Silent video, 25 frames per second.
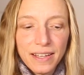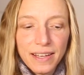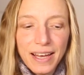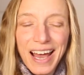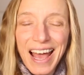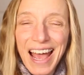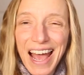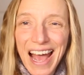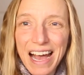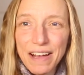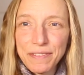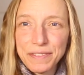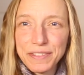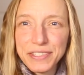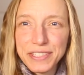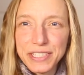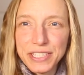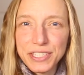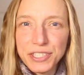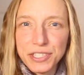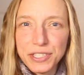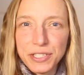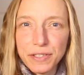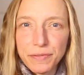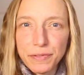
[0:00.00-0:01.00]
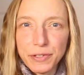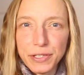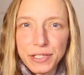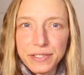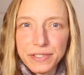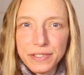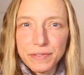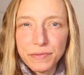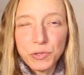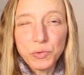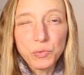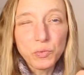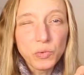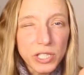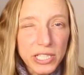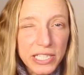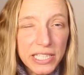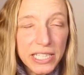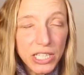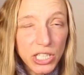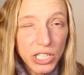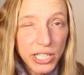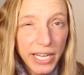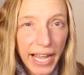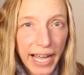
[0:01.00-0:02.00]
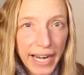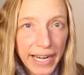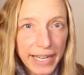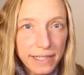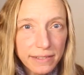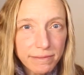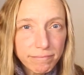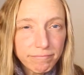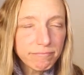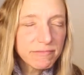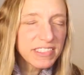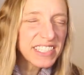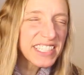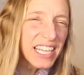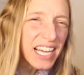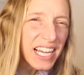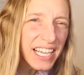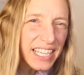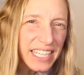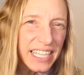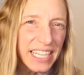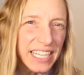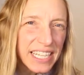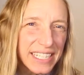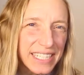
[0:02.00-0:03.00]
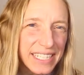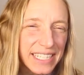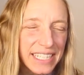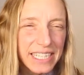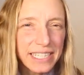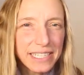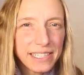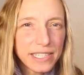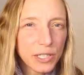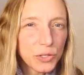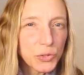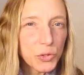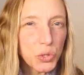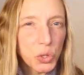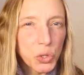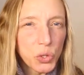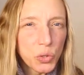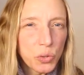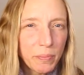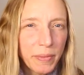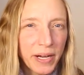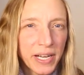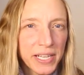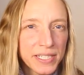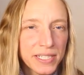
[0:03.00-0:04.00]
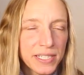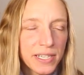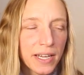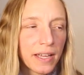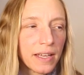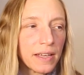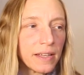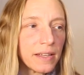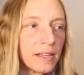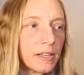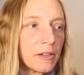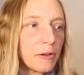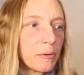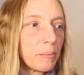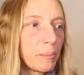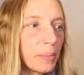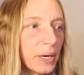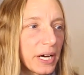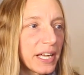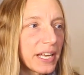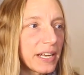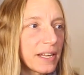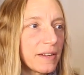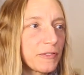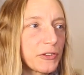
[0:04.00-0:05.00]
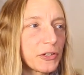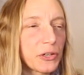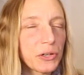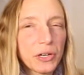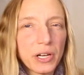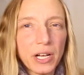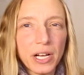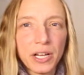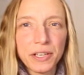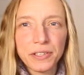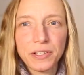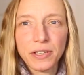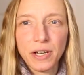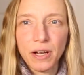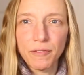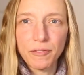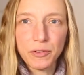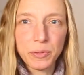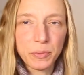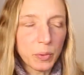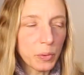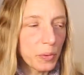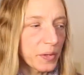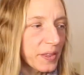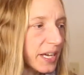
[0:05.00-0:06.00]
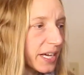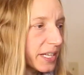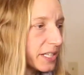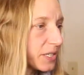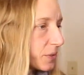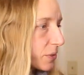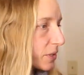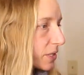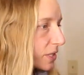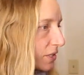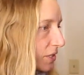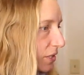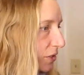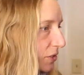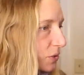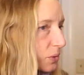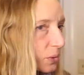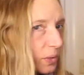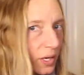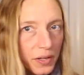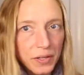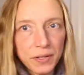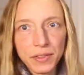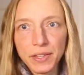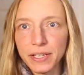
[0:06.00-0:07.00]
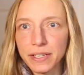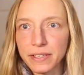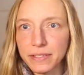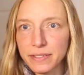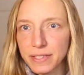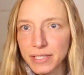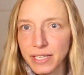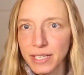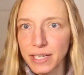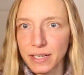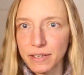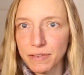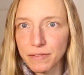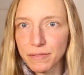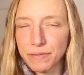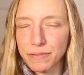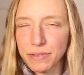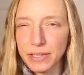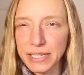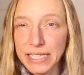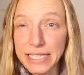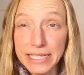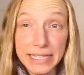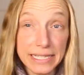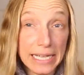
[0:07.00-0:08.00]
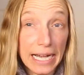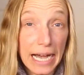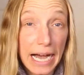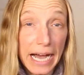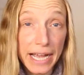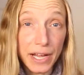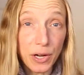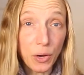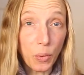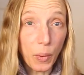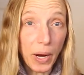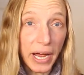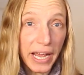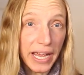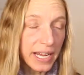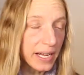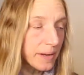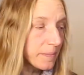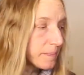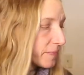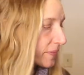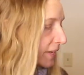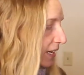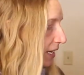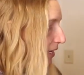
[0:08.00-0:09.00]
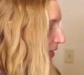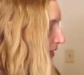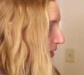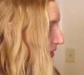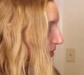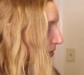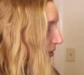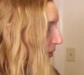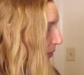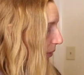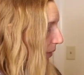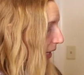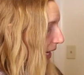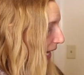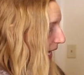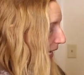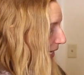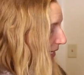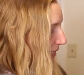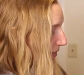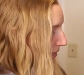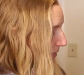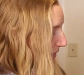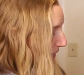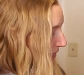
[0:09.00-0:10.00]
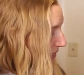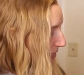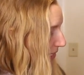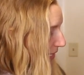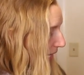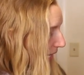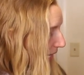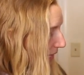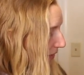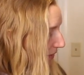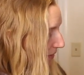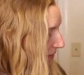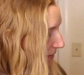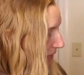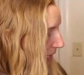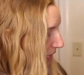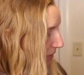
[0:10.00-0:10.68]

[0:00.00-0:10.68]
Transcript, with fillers: a half stitch difference if you really look at it stockinette you can't tell too much but if you're uncomfortable with that you can do other things to kind of lead the eye away so I decided to add this